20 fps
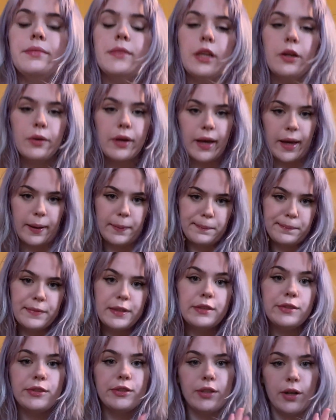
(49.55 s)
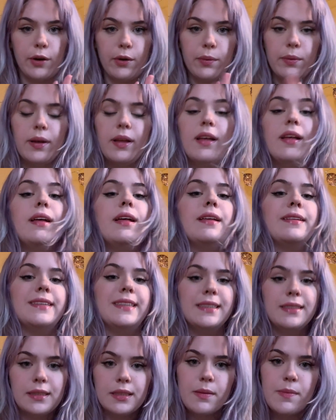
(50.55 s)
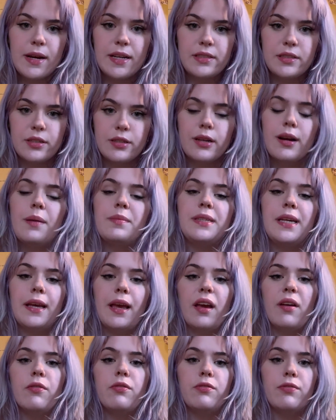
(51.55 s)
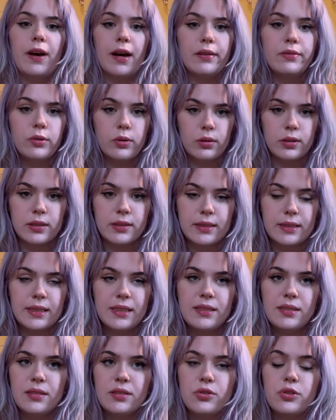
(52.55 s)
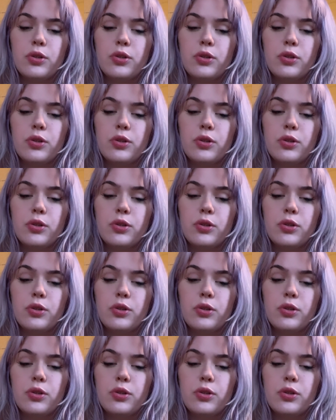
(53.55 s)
Okay, so this semester I'm taking 5 courses.